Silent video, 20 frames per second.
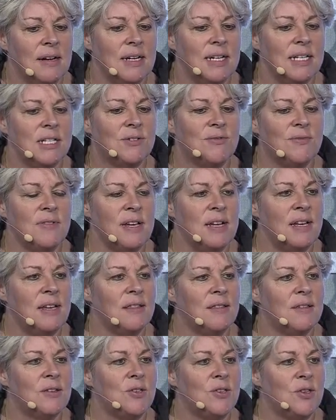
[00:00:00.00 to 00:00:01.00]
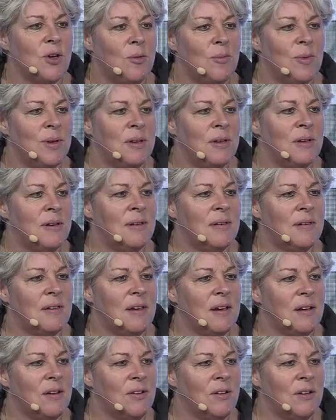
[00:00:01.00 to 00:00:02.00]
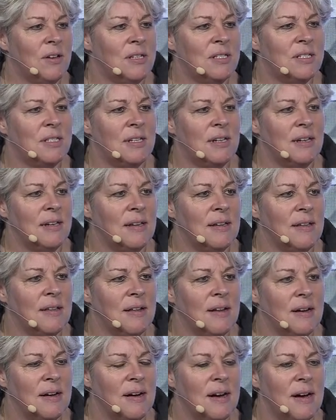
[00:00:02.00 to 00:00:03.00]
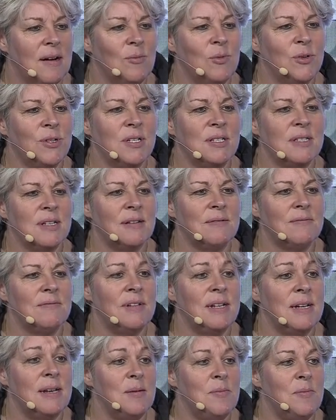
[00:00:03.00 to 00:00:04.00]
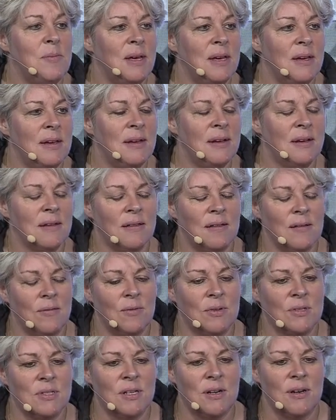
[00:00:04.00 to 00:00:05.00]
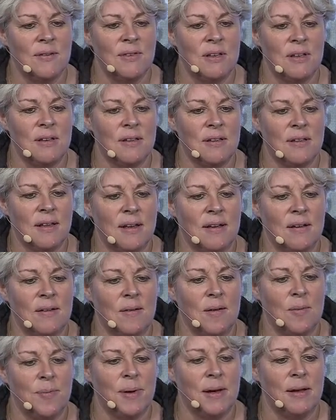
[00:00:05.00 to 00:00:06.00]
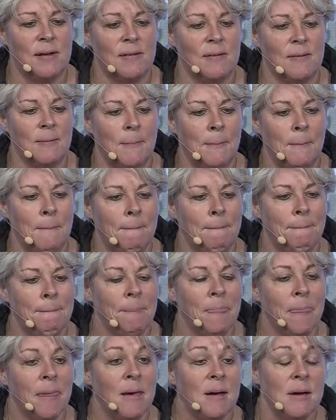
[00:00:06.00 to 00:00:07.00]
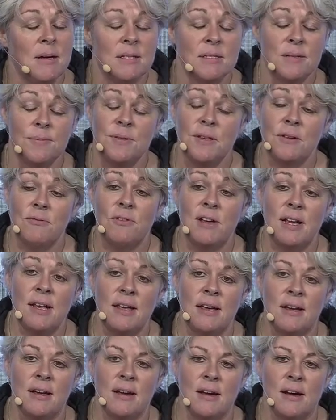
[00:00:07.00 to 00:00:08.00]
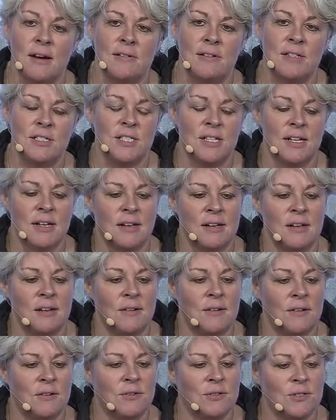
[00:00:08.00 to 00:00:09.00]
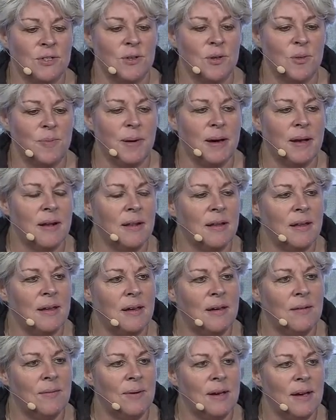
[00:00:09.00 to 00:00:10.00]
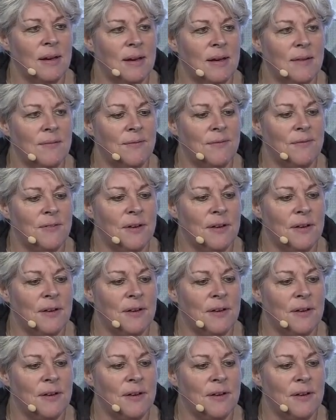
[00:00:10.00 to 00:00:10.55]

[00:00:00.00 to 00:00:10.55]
is really the dominant technology. And what does that really mean? I think we'll dive into that in the panel. Something really encouraging, and of course on the panel here we have